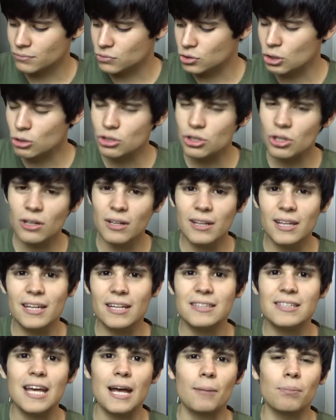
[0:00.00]

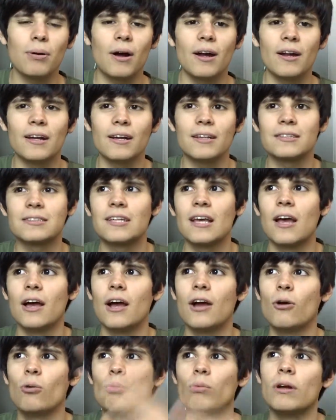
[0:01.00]
Usually tech products
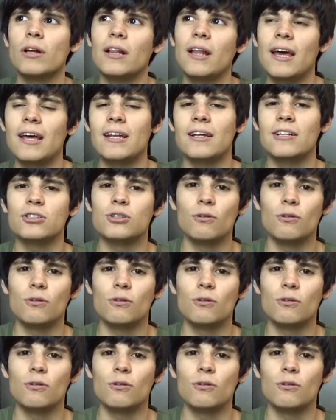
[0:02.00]
relating